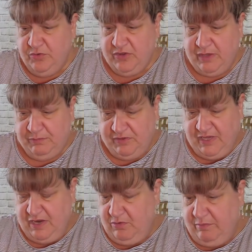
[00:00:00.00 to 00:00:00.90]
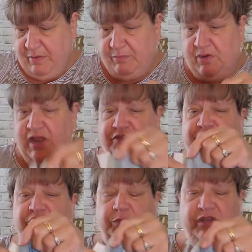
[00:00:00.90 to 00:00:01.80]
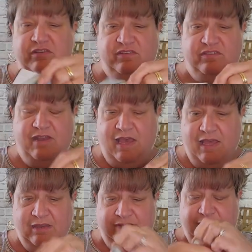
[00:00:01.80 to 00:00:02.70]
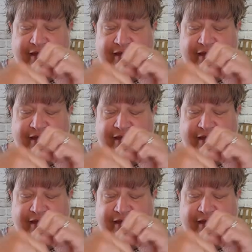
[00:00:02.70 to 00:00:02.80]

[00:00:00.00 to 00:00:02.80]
tops? I can't remember. Now, this one does not